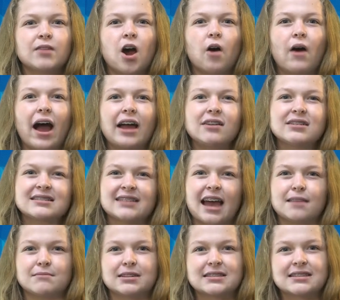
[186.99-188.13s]
Ohayo
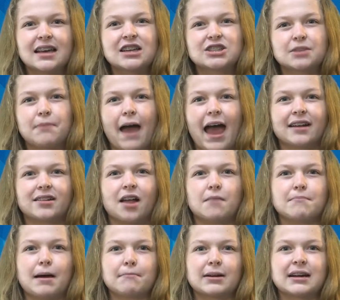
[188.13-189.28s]
gozaimasu, Japan
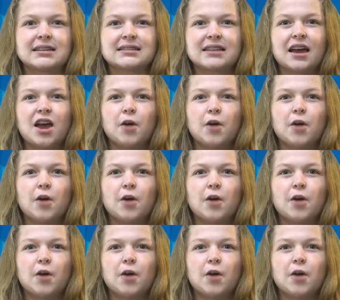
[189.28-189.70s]
Club members.